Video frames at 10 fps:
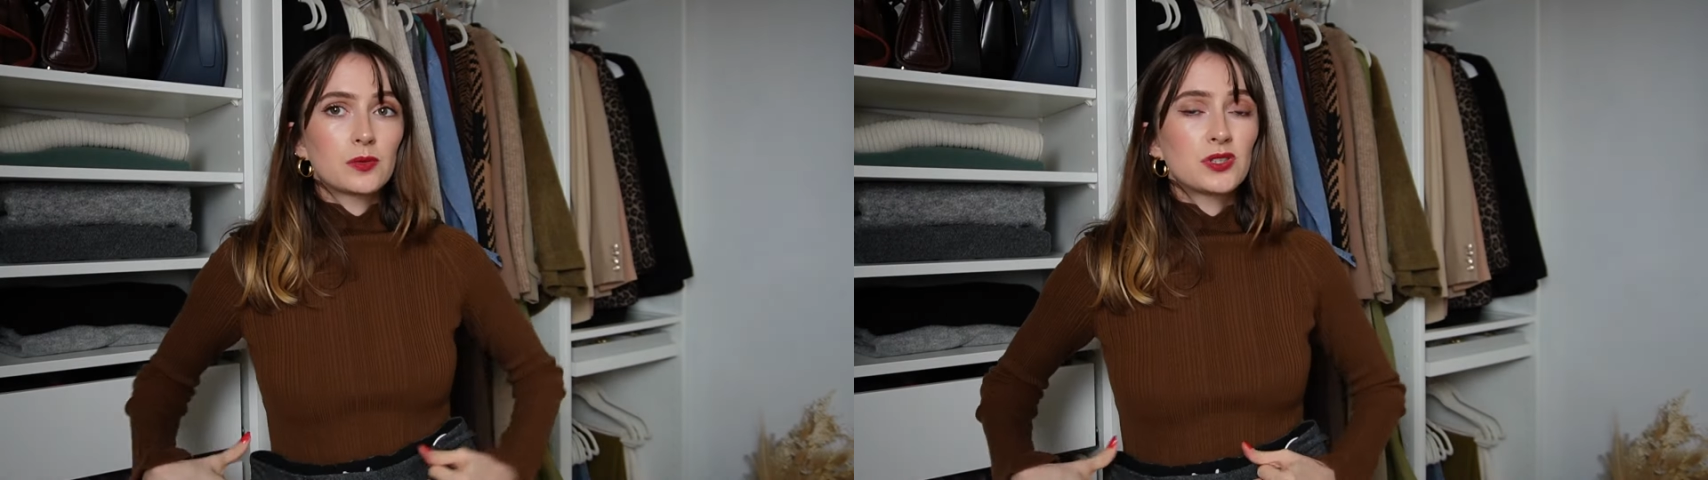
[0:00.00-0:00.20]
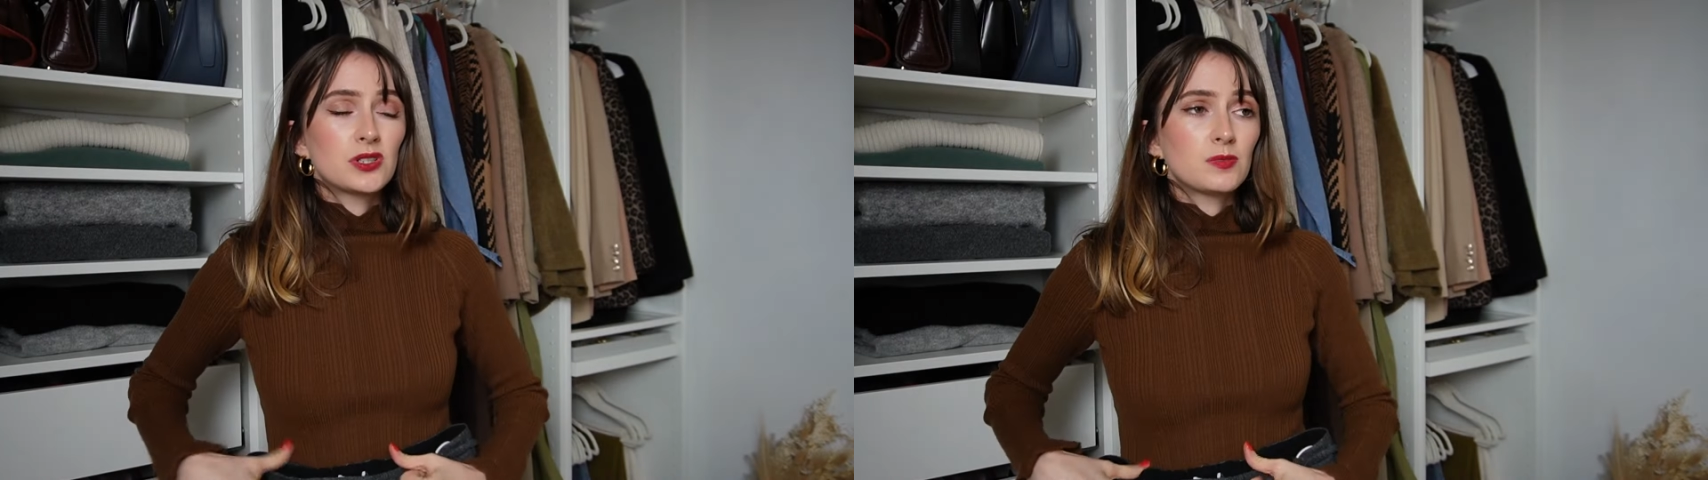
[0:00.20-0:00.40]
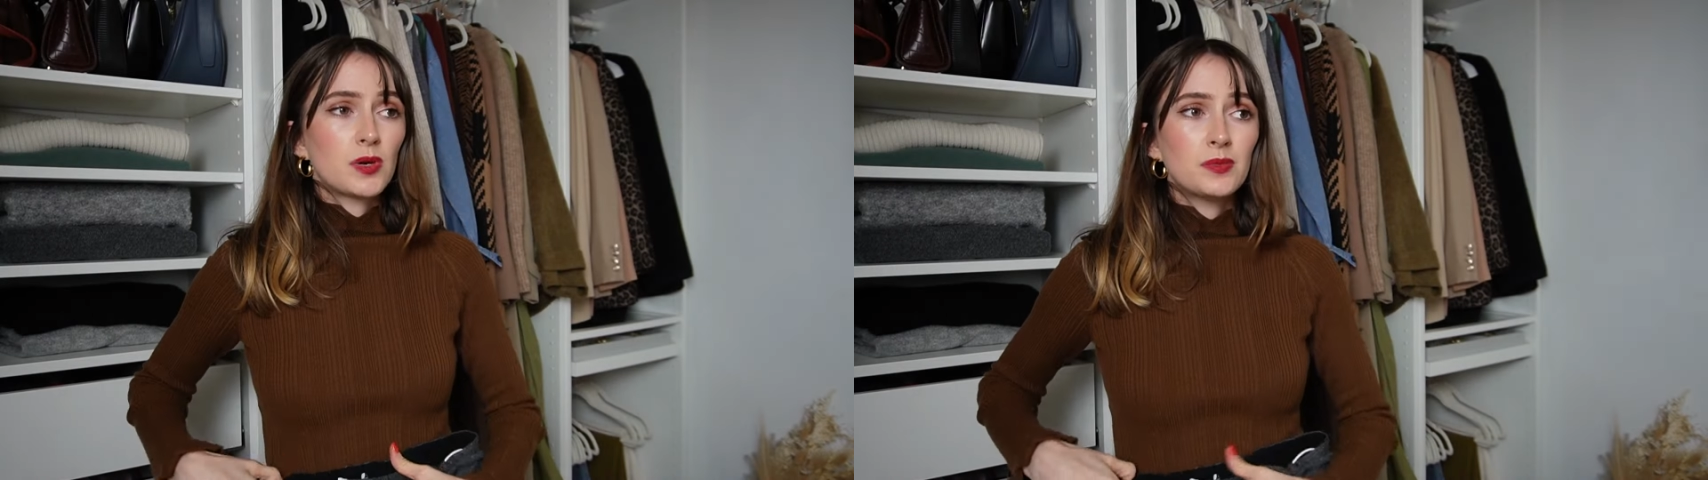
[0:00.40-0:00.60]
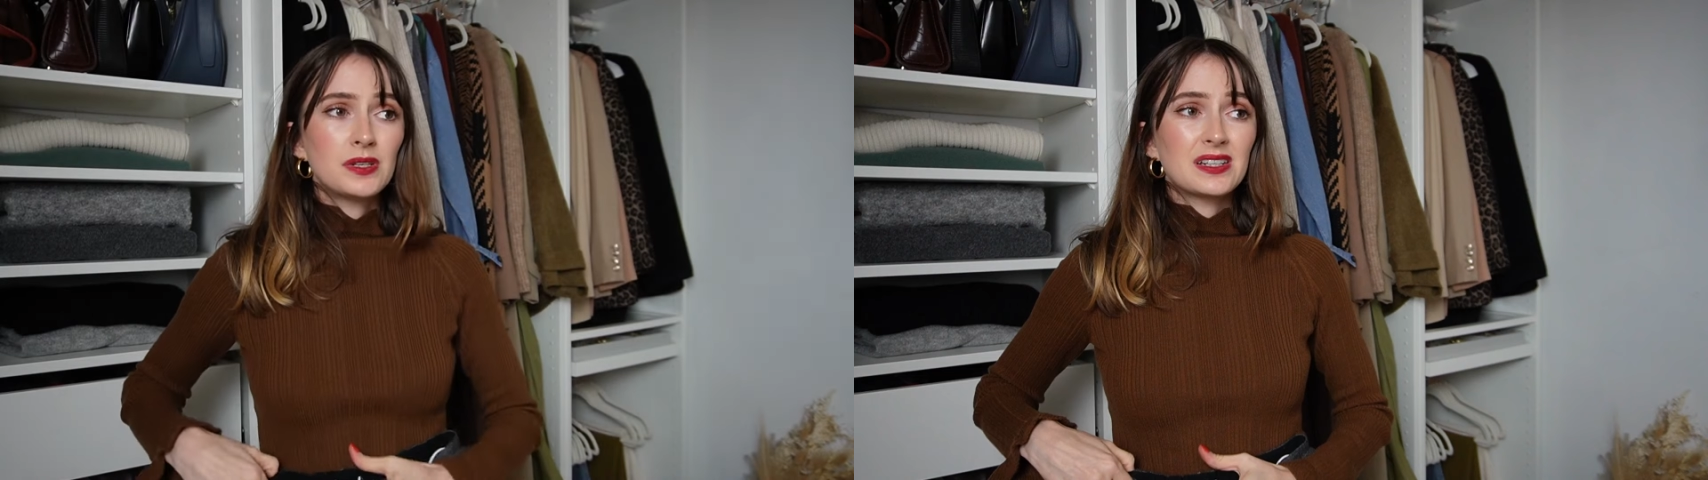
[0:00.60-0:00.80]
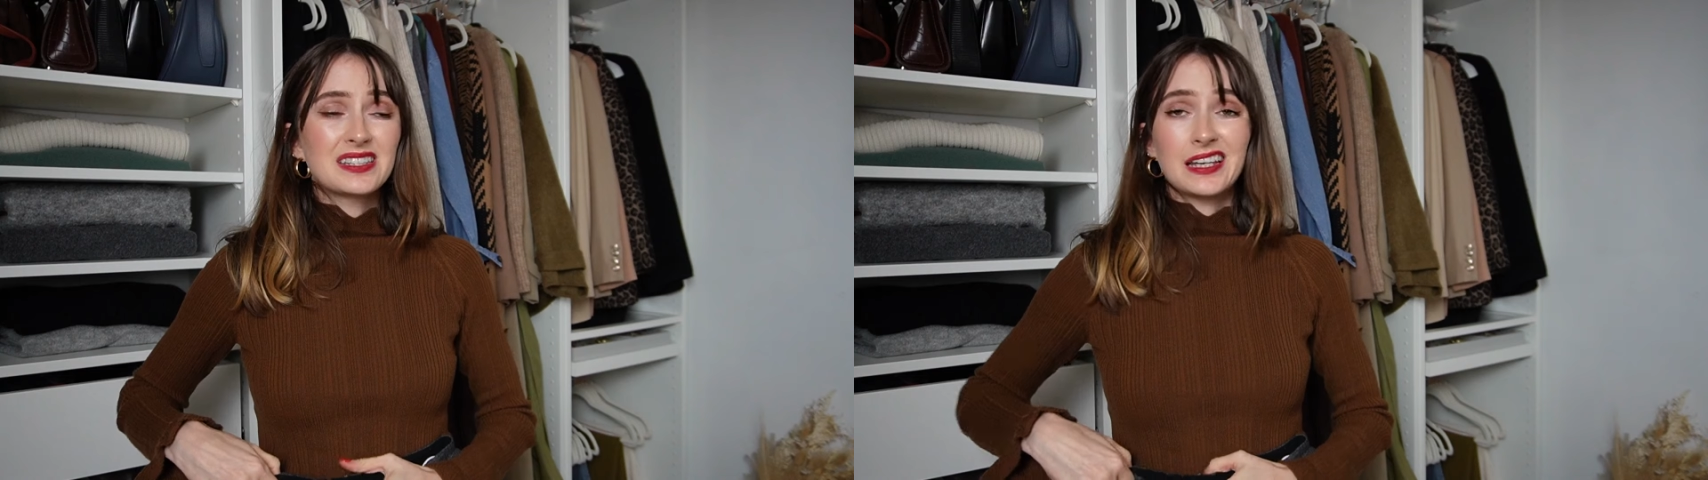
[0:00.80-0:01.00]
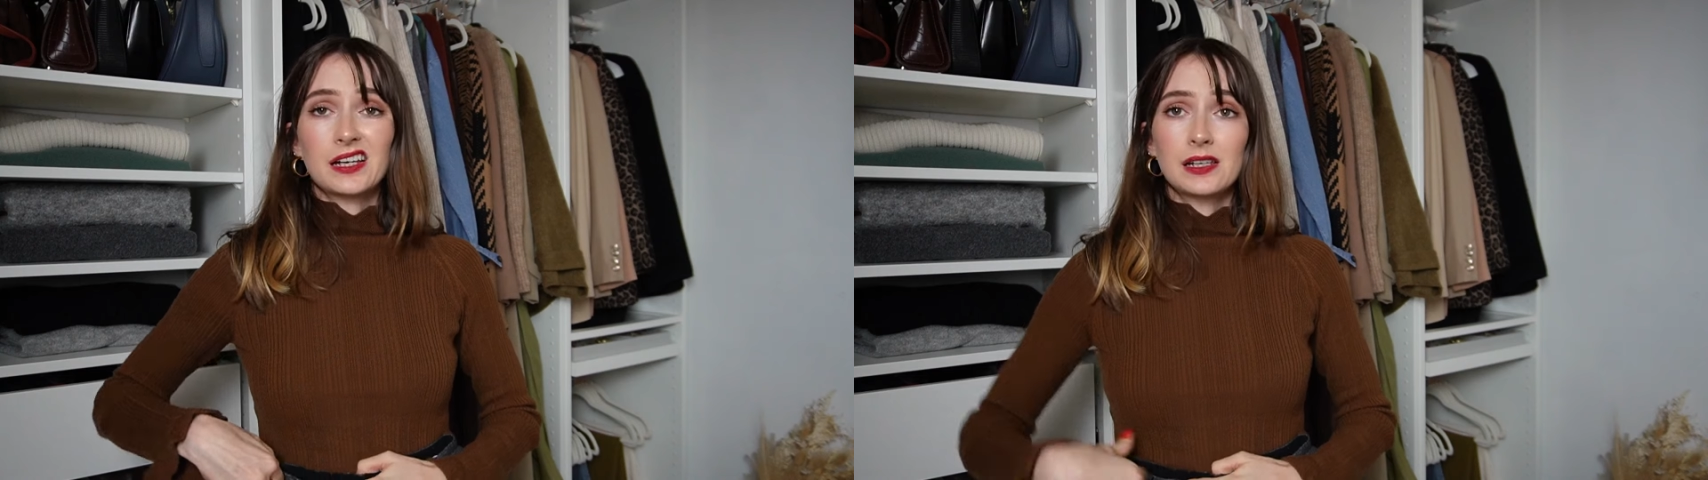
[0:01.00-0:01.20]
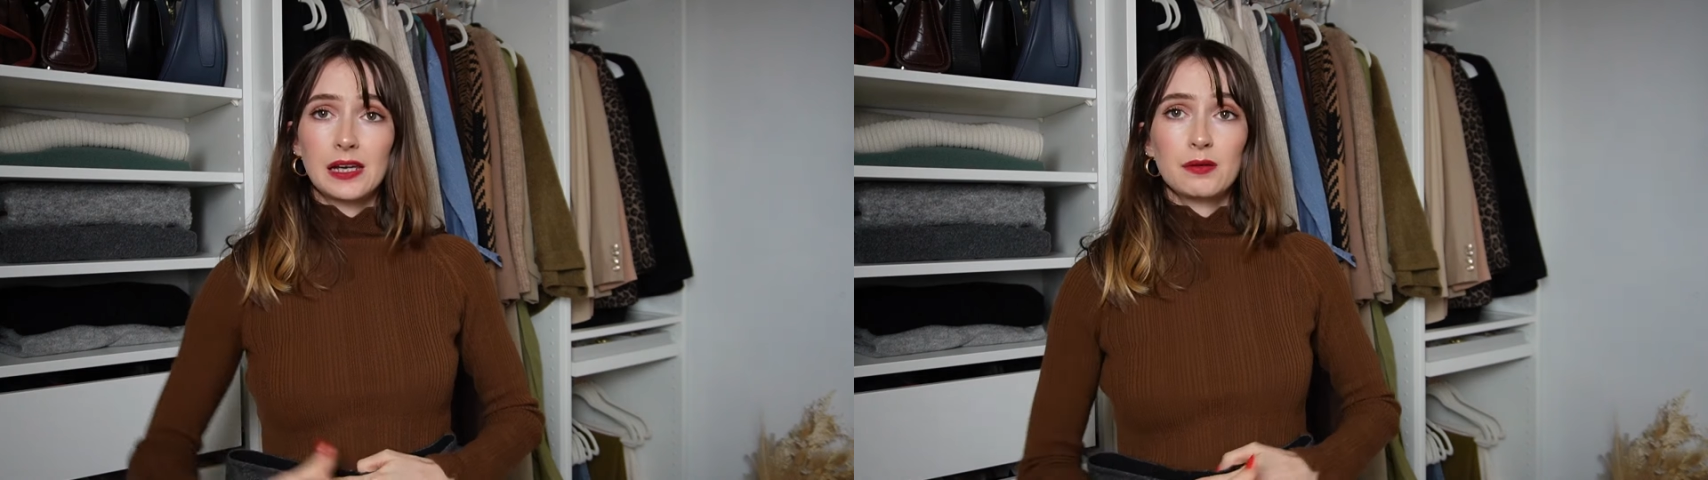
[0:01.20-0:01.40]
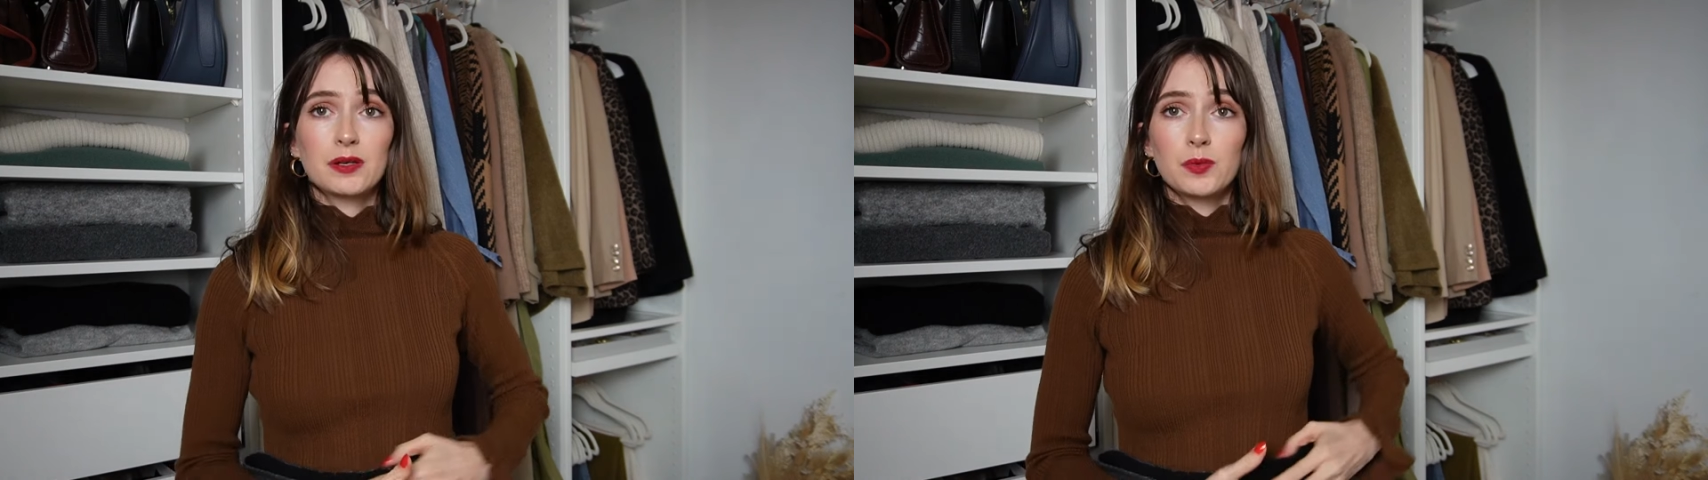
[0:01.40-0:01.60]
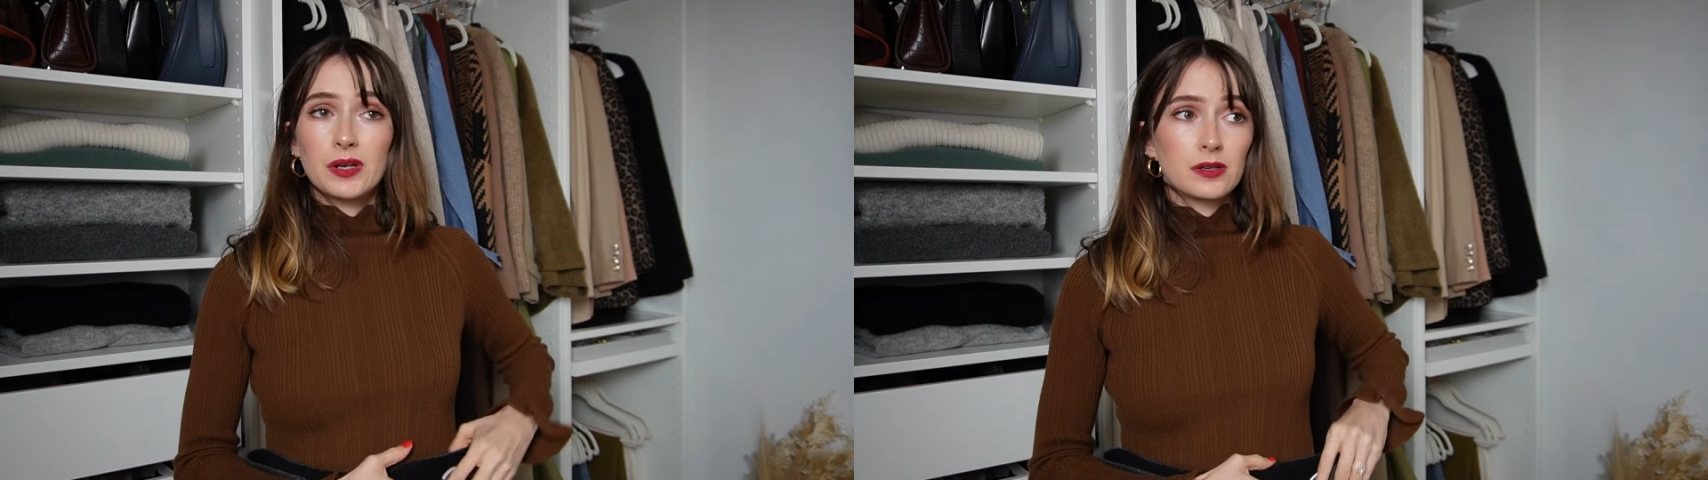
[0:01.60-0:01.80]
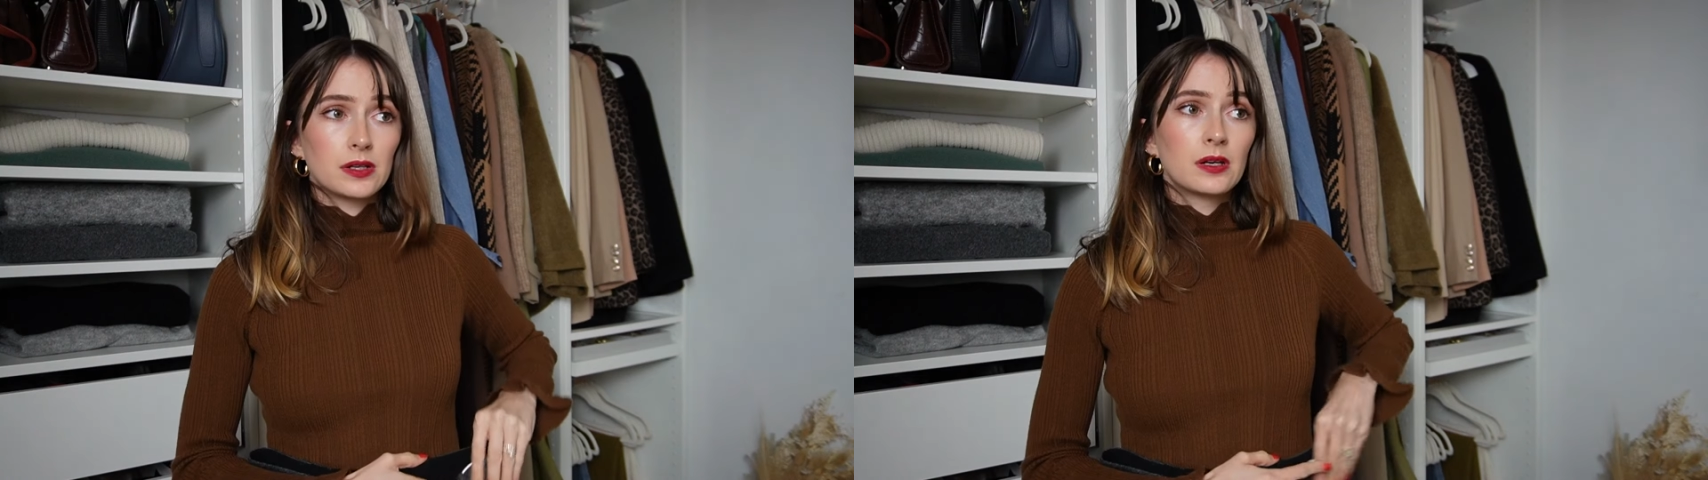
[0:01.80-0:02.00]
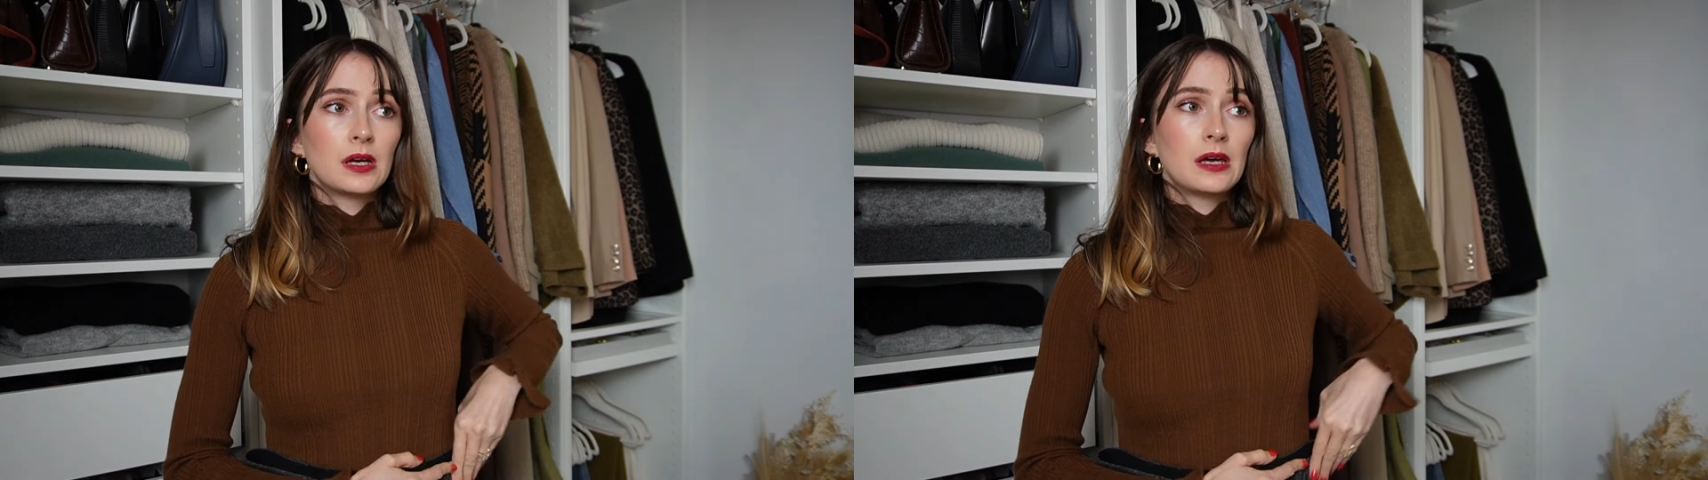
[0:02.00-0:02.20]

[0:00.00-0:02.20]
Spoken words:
which is probably exactly how I'd wear it.